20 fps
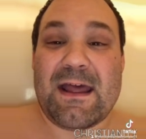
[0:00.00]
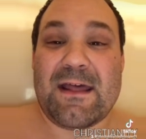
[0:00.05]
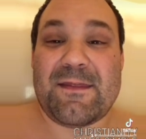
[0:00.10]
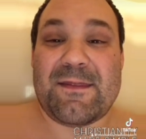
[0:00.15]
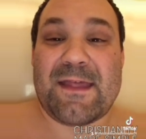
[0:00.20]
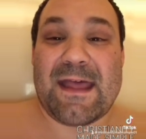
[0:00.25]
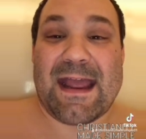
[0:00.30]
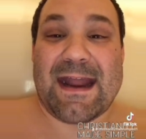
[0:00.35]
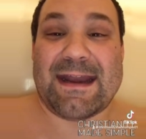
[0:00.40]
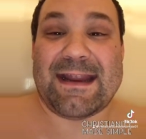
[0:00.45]

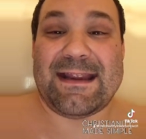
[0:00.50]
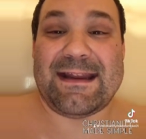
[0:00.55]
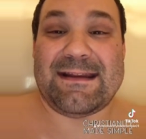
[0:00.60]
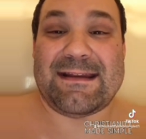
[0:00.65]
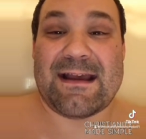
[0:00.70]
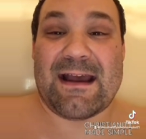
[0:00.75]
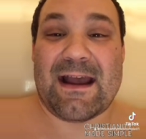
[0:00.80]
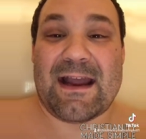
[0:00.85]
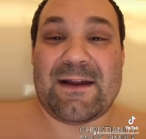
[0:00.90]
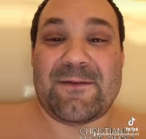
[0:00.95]
that he
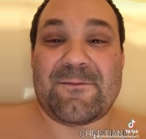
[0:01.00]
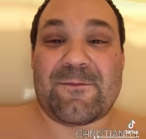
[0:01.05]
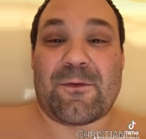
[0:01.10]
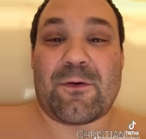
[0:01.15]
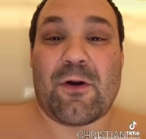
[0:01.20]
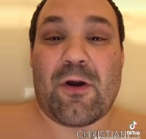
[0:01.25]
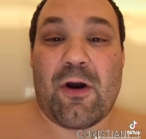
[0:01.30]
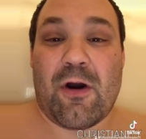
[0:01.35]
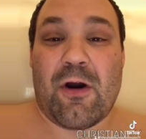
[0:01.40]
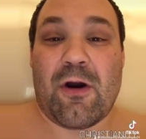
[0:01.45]
died
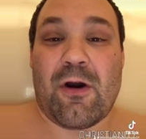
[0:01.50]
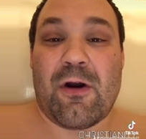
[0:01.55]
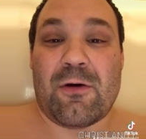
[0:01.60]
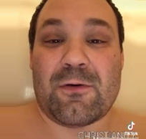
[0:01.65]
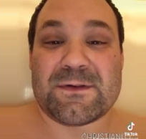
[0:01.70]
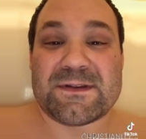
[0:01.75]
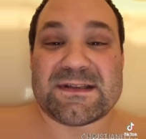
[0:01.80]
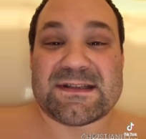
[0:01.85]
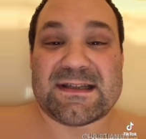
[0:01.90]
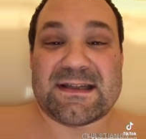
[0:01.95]
for
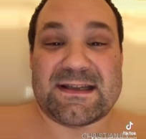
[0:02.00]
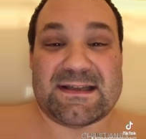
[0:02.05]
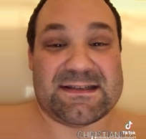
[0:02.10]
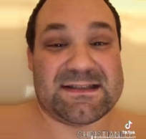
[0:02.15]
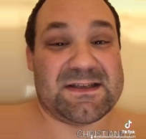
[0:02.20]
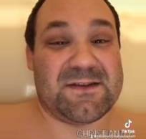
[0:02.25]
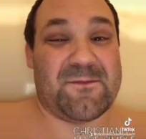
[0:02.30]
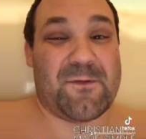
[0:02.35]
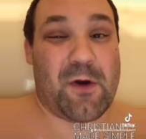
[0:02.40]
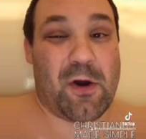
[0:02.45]
all
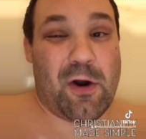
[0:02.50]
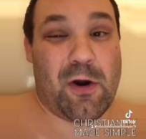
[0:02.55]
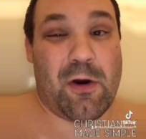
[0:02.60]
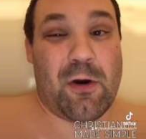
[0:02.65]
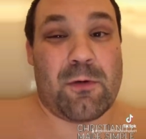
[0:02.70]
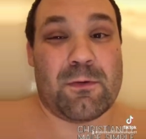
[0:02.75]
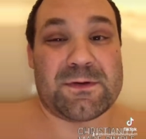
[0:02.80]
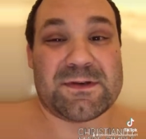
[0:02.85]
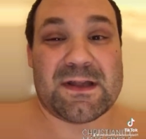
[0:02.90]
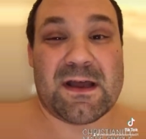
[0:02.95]
sins of
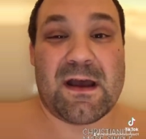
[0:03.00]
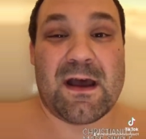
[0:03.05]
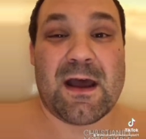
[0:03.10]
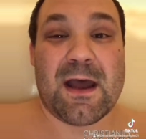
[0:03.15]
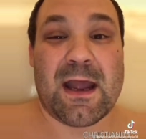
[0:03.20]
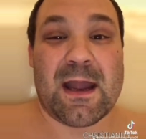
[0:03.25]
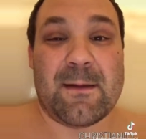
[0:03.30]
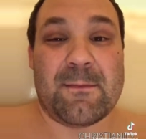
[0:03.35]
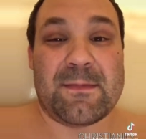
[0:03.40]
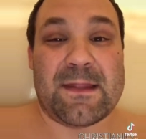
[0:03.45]
all
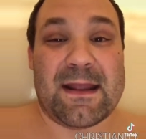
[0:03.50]
time.